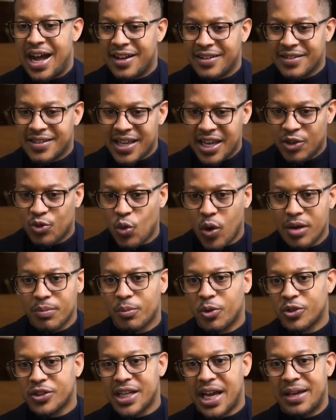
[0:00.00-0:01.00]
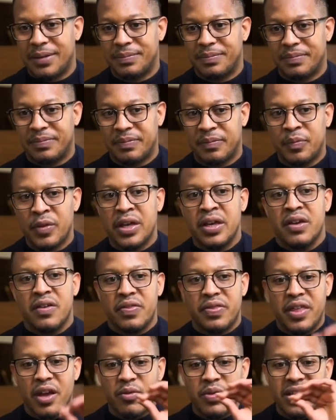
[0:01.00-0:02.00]
I'll say it one more time.
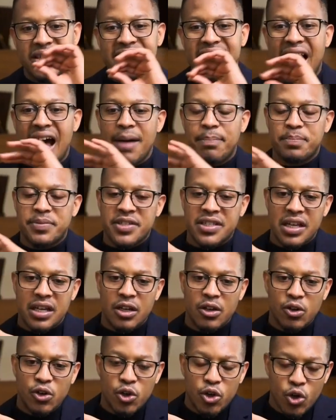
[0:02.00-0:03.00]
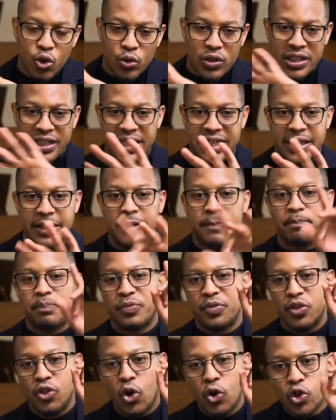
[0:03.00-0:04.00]
There is absolutely
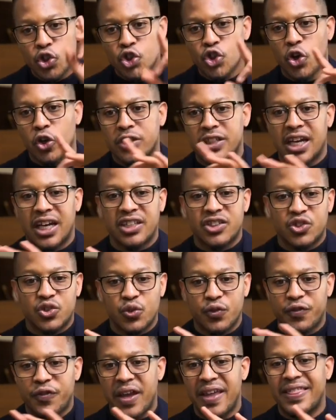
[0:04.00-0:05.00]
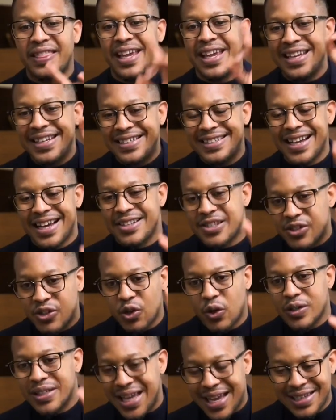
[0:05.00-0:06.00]
no shortcut to faith, it does
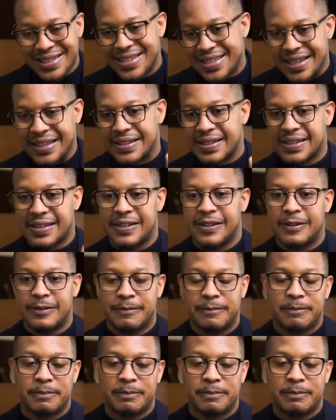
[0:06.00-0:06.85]
not exist.